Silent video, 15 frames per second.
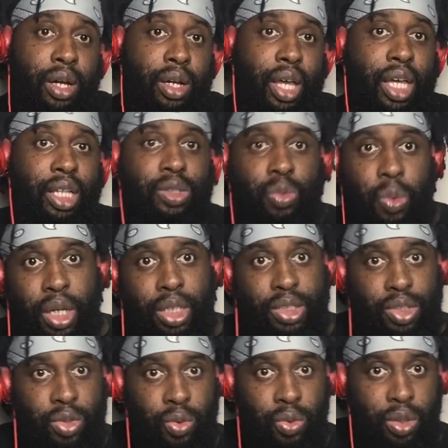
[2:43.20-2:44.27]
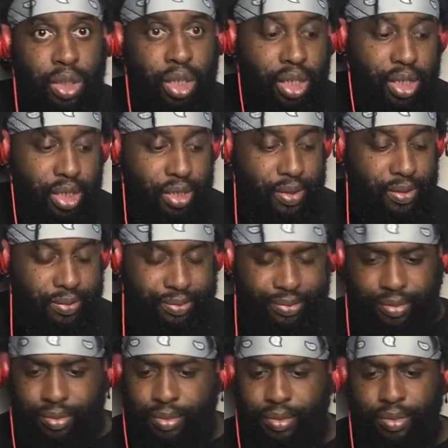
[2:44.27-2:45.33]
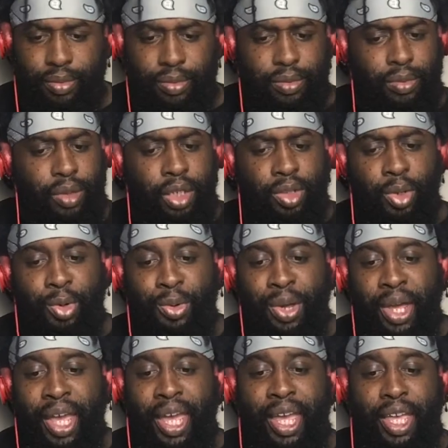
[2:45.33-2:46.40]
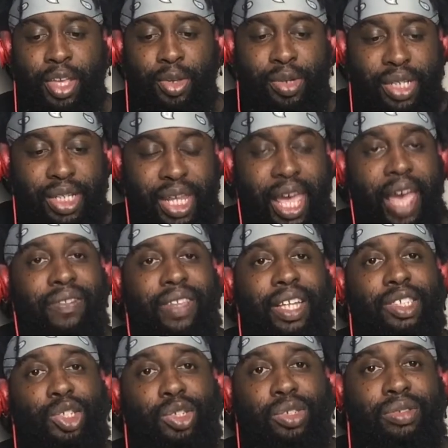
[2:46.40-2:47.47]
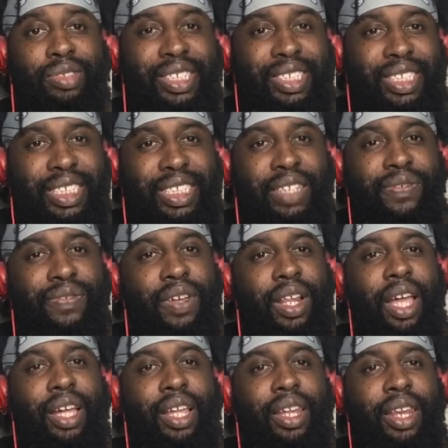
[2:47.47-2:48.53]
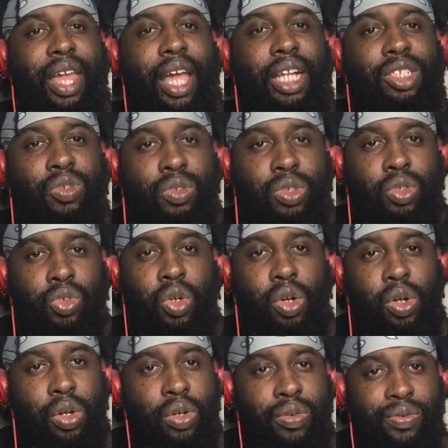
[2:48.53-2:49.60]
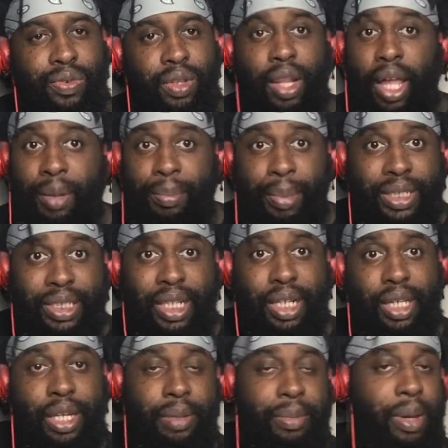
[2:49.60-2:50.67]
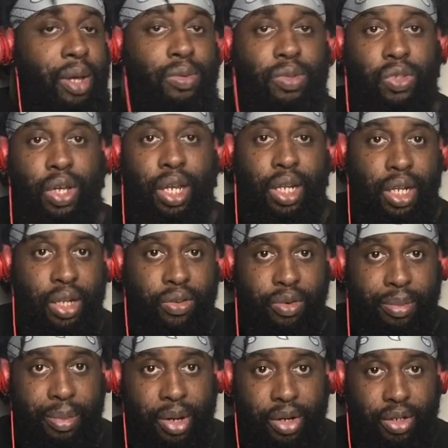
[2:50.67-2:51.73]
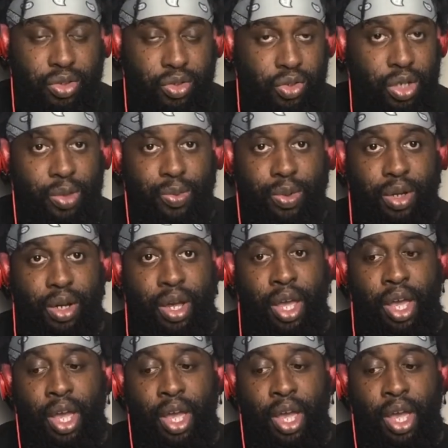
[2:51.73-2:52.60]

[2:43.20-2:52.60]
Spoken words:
As well as doing this, so you just have that. It just felt like a natural struggle for like basically anybody who's trying to live an American dream. Well,